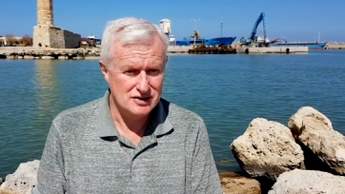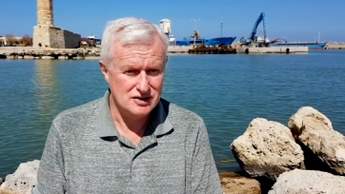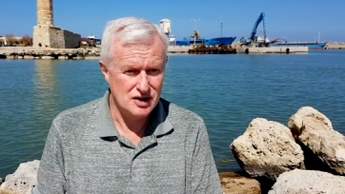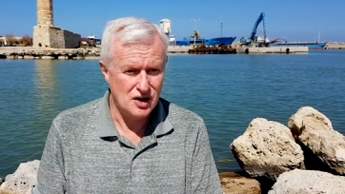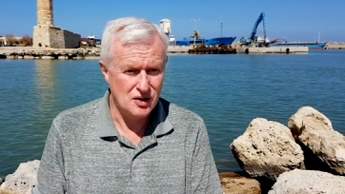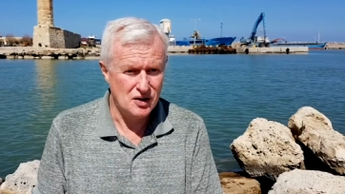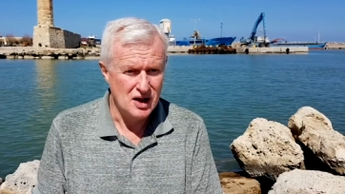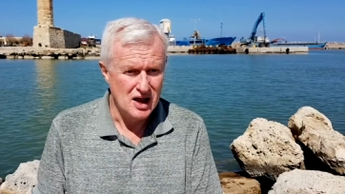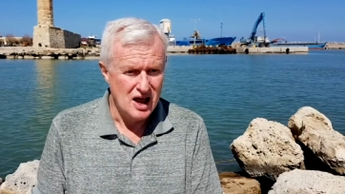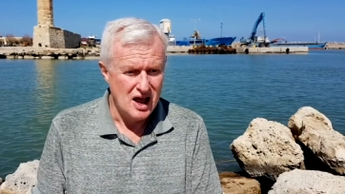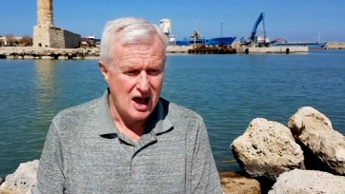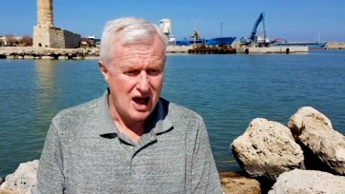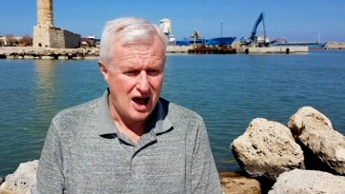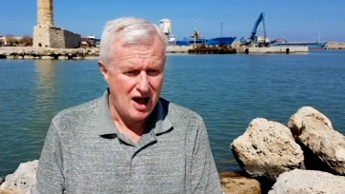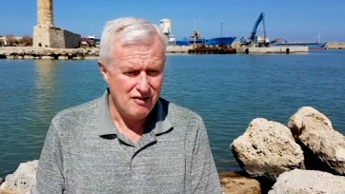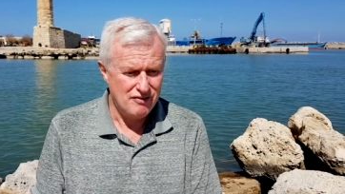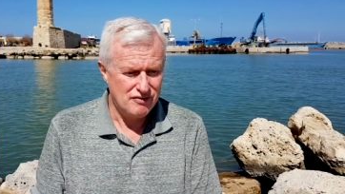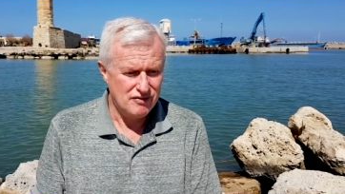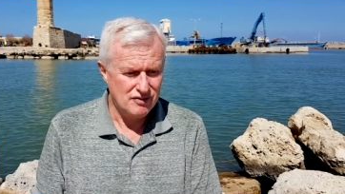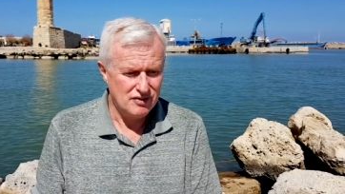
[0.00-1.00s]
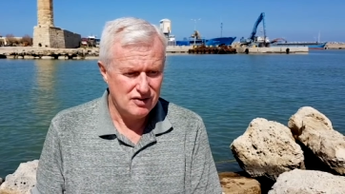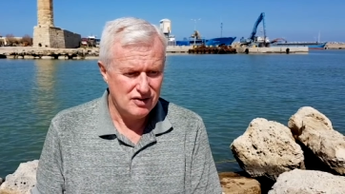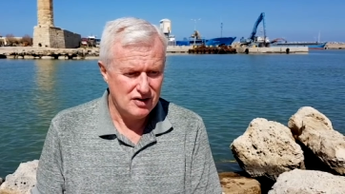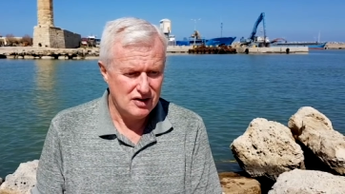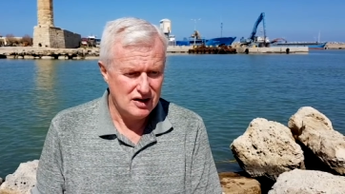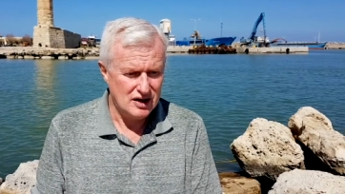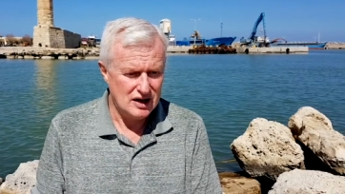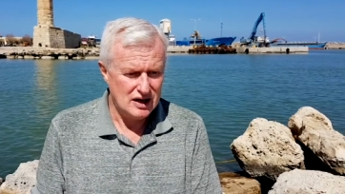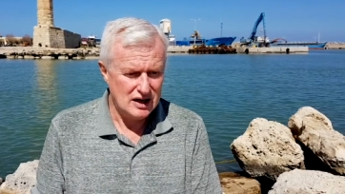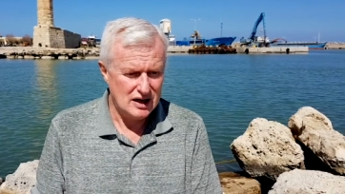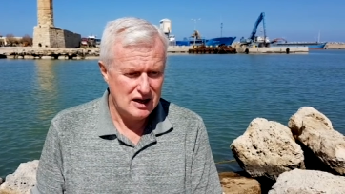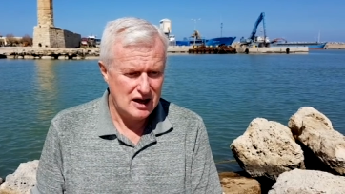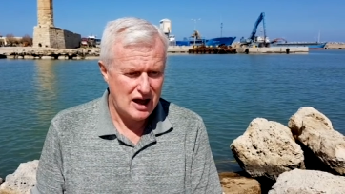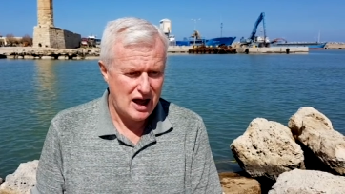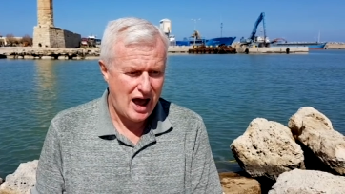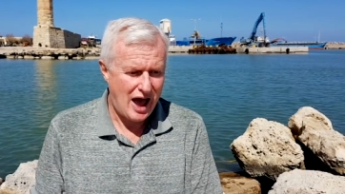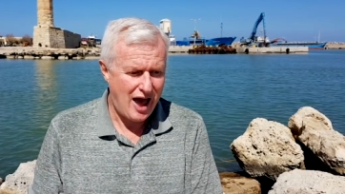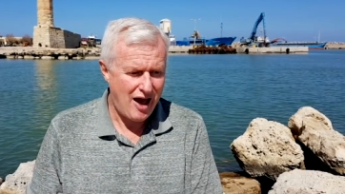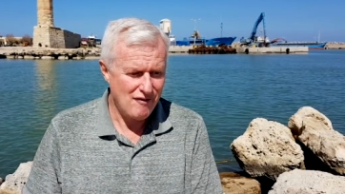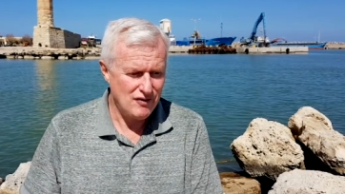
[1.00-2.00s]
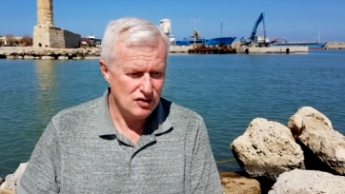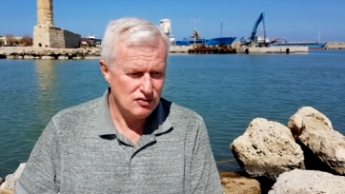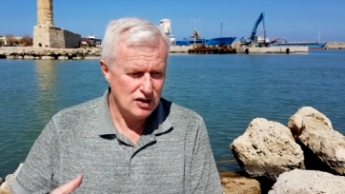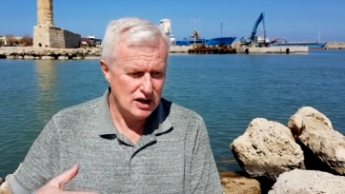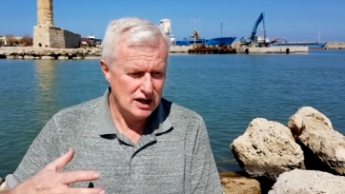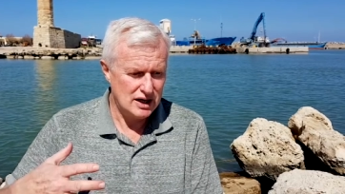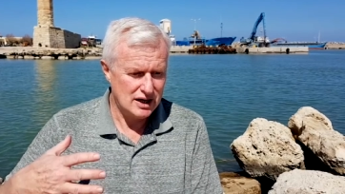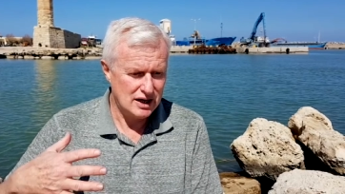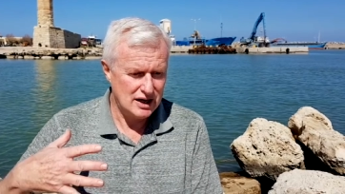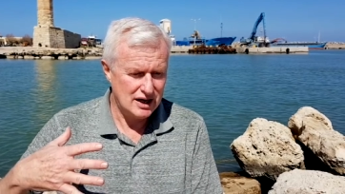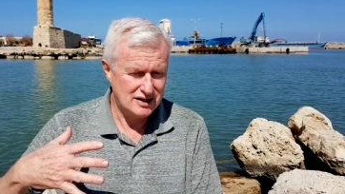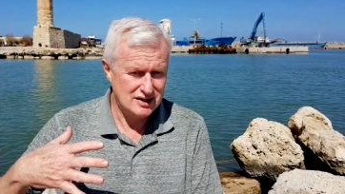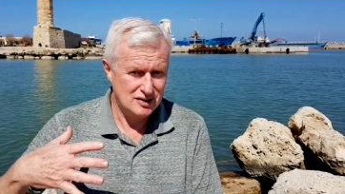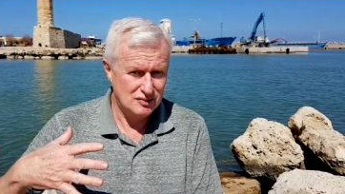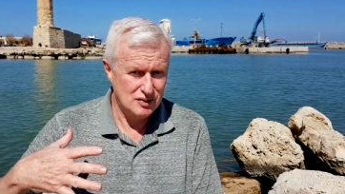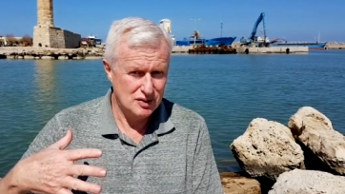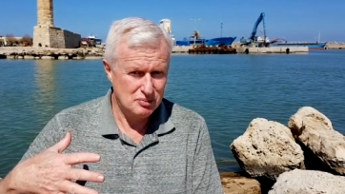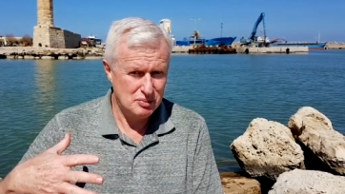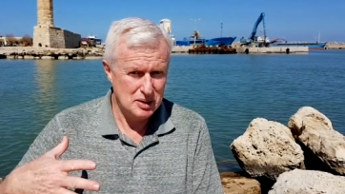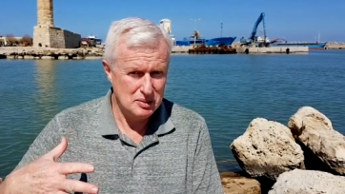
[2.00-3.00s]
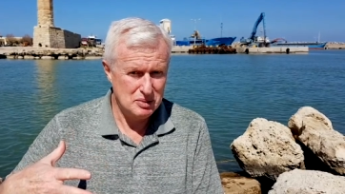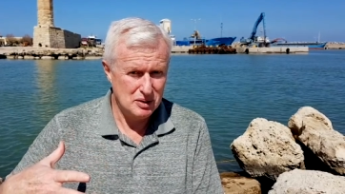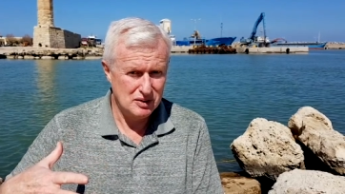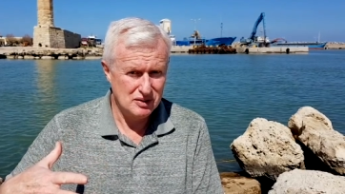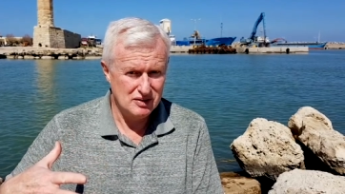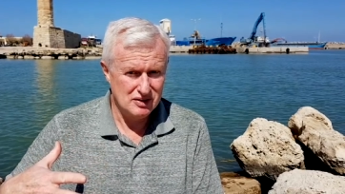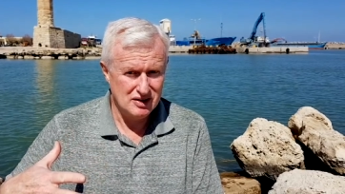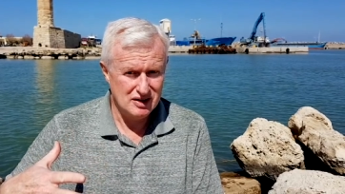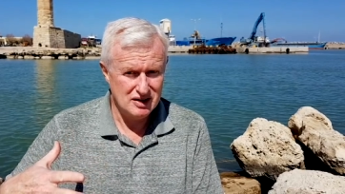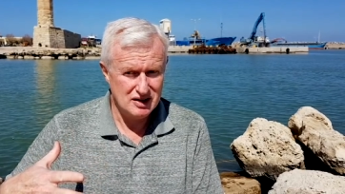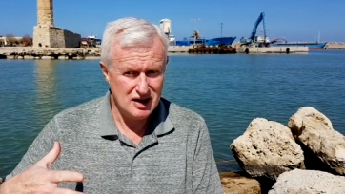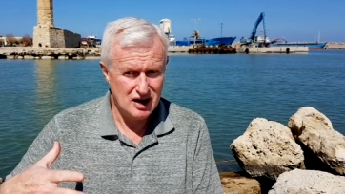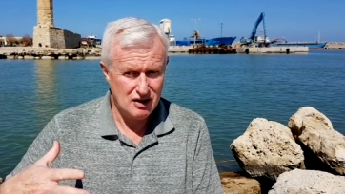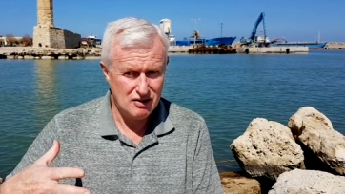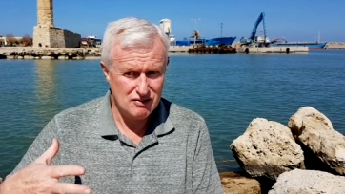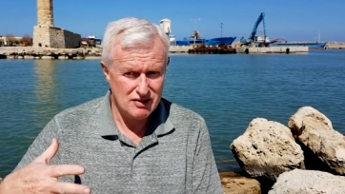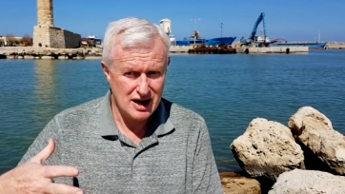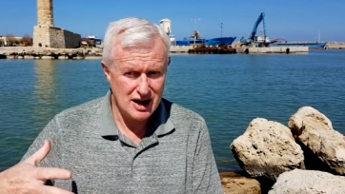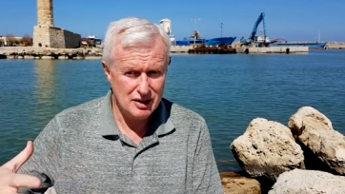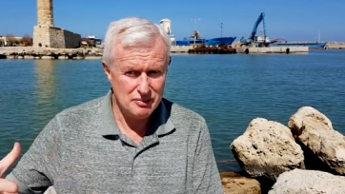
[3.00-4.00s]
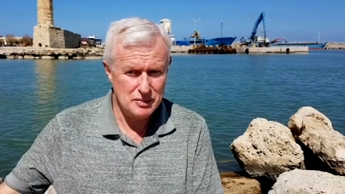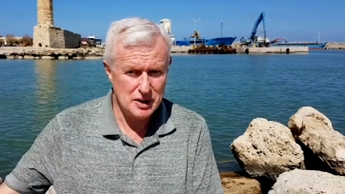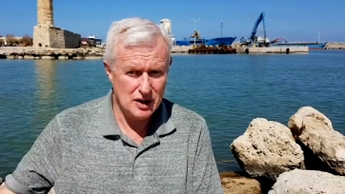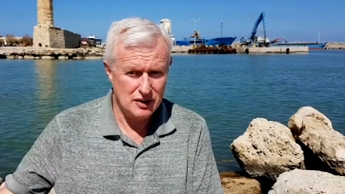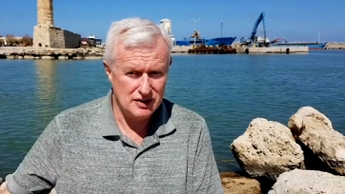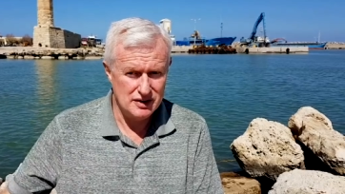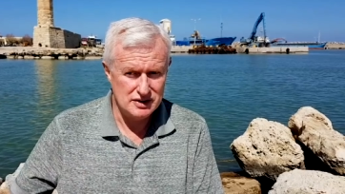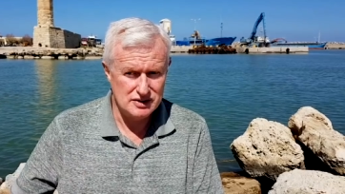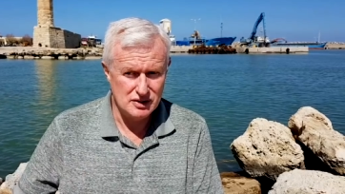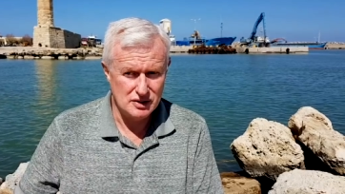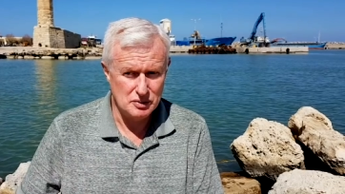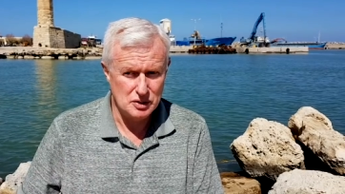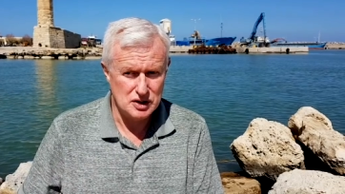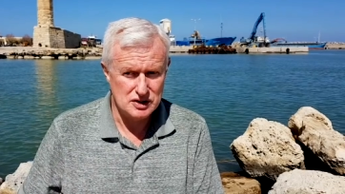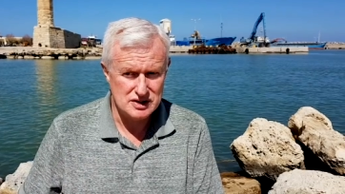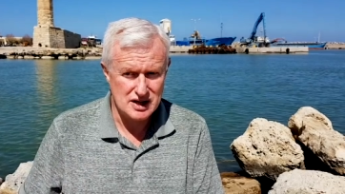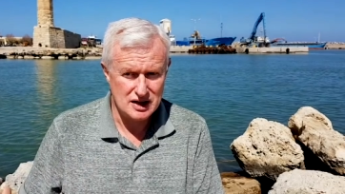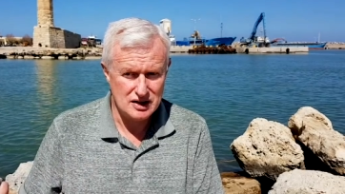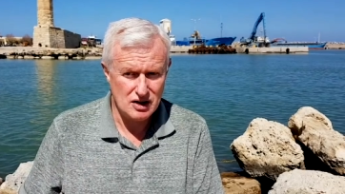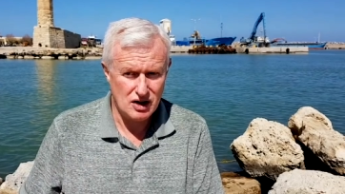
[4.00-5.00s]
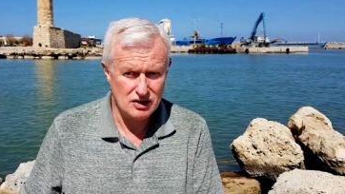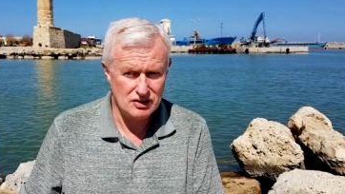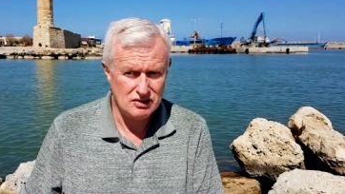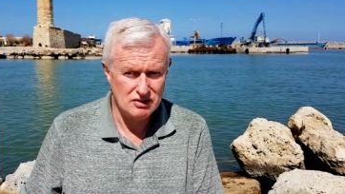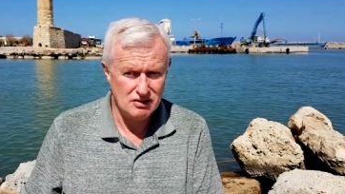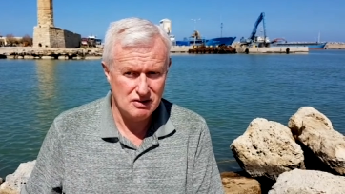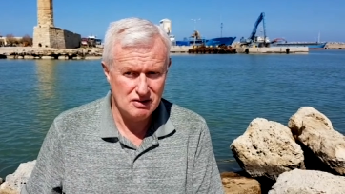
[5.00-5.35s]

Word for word: So I've I haven't really connected with people around me on this road because they're not